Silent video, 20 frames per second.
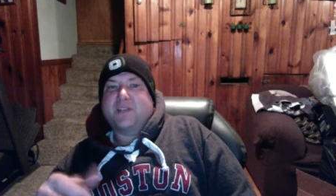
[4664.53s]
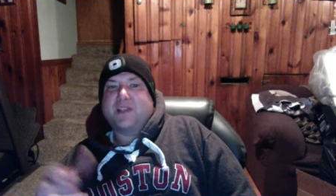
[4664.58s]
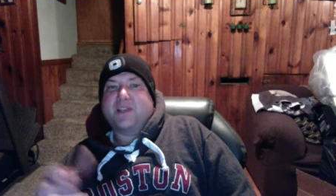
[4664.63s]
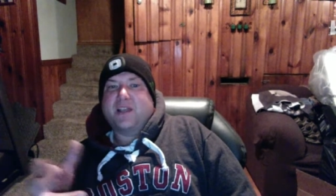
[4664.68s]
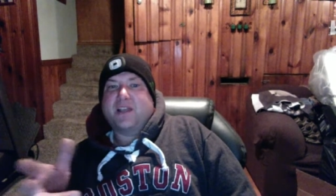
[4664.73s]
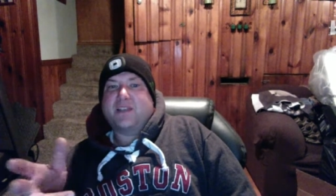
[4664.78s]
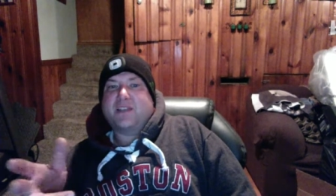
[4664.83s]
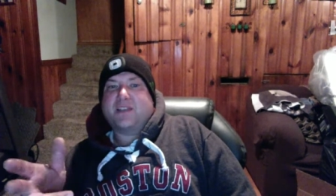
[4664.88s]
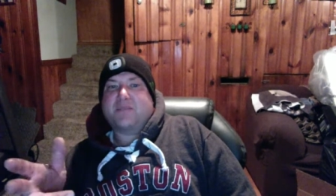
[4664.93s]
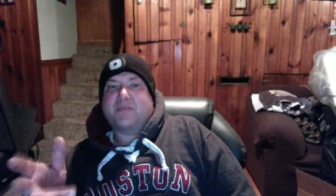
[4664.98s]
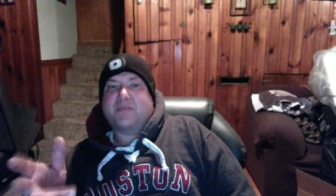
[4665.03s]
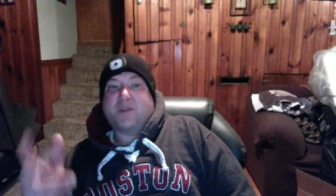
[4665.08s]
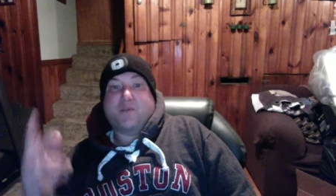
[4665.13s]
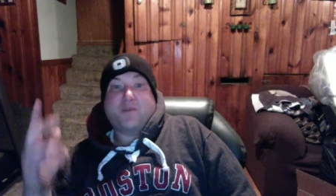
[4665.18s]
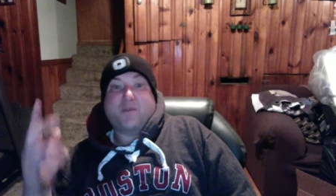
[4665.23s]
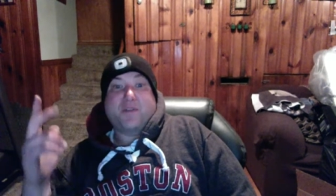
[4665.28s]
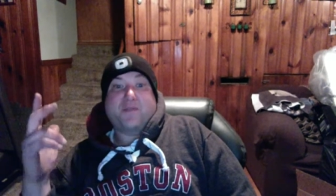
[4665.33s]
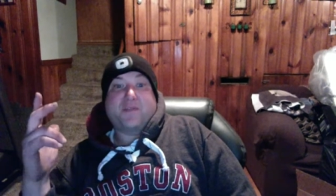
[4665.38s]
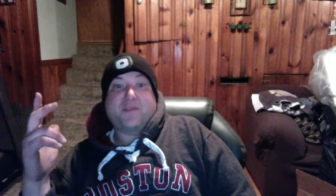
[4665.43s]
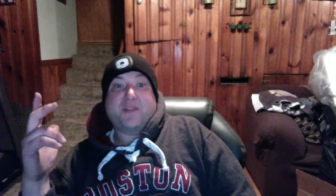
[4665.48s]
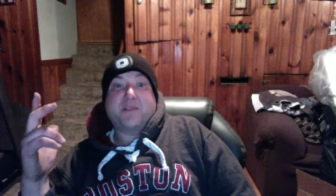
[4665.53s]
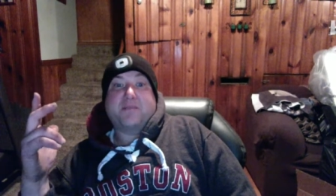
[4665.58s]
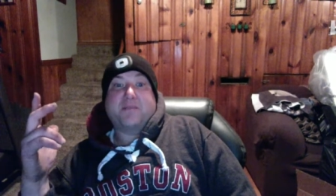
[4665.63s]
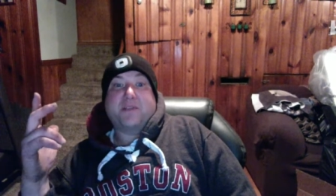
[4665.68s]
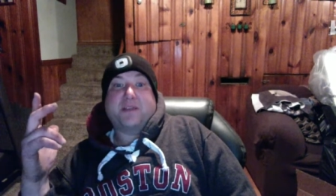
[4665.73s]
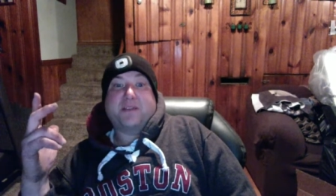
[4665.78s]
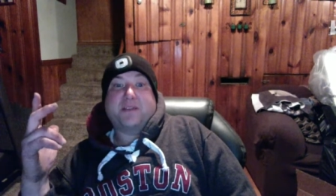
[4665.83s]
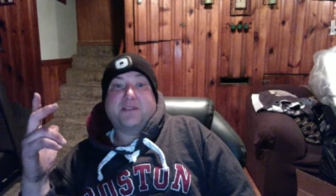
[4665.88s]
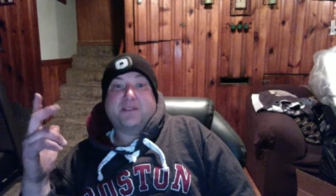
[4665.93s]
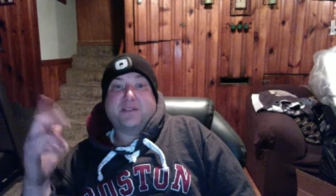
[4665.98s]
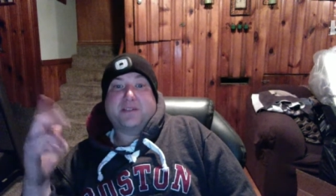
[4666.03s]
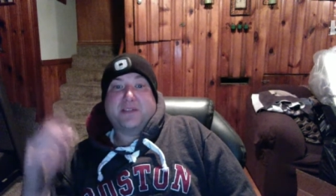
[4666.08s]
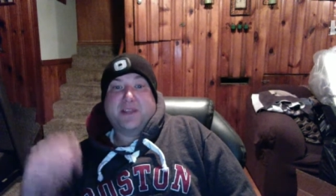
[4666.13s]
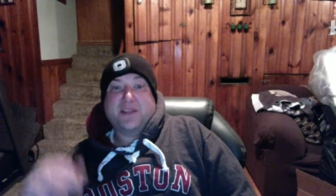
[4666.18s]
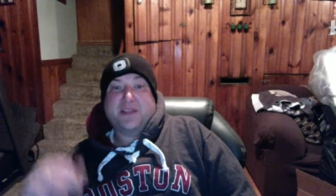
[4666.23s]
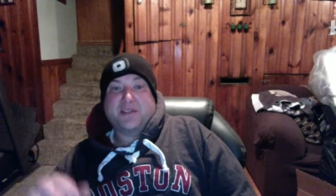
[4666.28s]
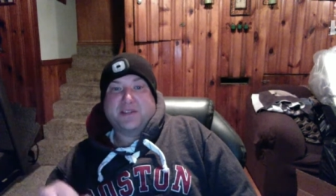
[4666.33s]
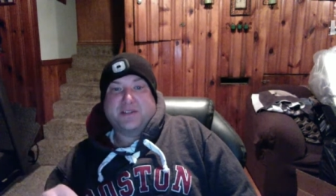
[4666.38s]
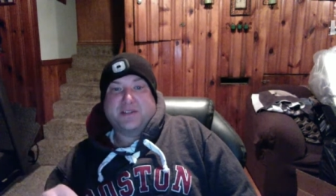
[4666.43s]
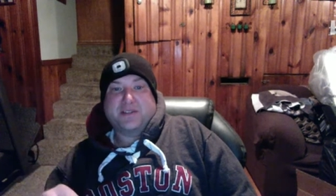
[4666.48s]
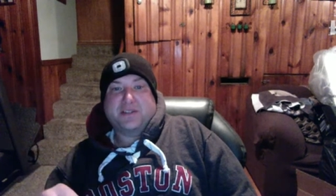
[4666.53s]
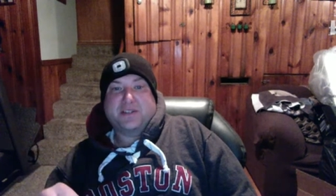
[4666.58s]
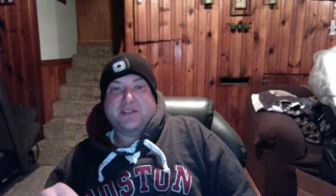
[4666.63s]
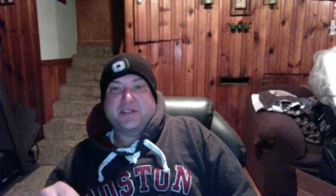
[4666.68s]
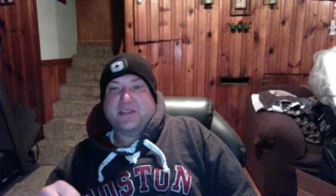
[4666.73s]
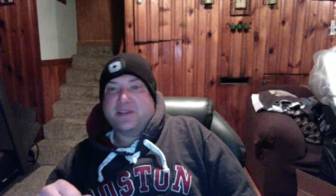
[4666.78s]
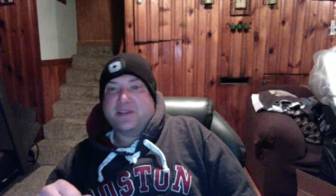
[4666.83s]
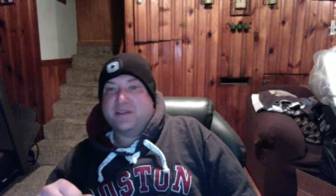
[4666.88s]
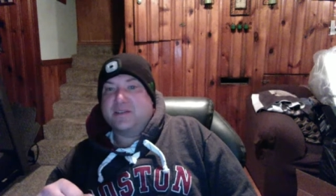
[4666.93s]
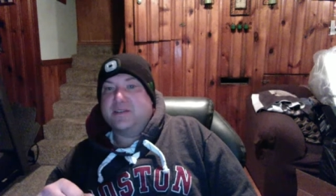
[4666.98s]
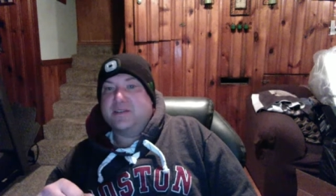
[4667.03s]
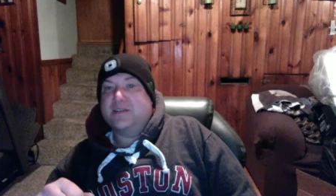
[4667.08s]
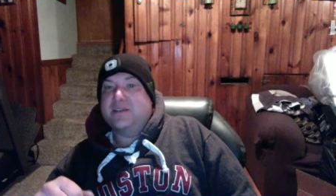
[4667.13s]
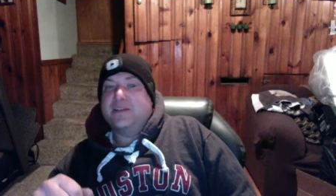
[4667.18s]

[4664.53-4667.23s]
think my wife came down the stairs and she said